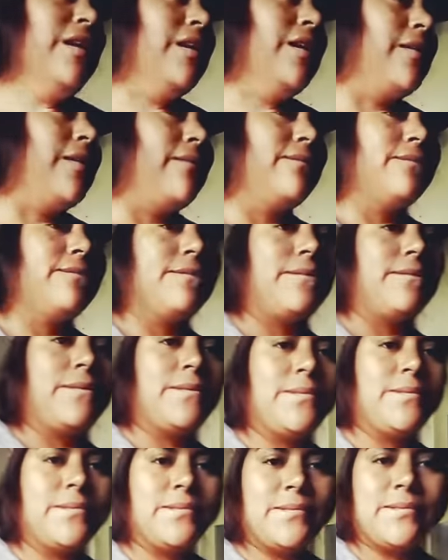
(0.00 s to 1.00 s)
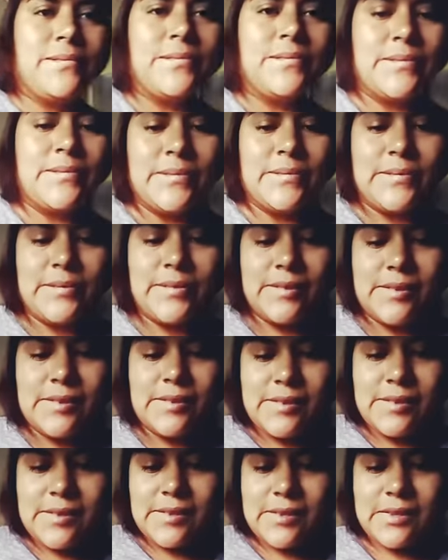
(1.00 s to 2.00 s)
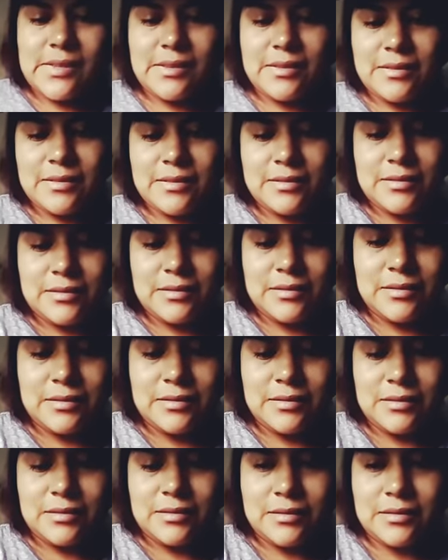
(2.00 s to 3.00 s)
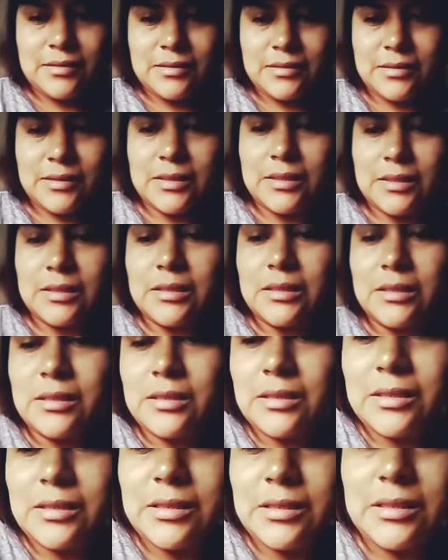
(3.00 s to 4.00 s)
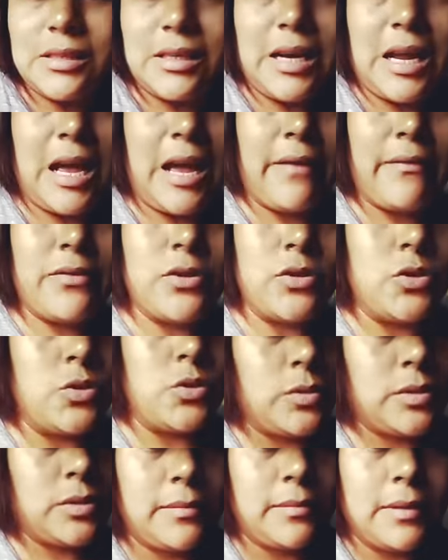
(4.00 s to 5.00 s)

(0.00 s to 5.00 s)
Nobody speaks.